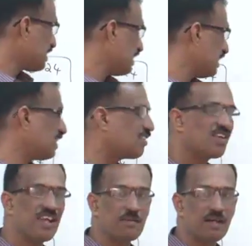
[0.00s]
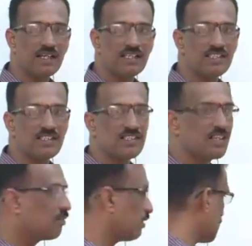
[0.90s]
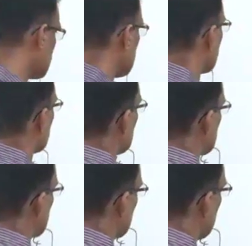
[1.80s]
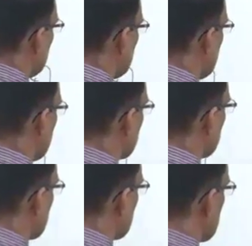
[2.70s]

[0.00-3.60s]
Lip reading: 10 into A minus 6 equal to 0. So, A equal to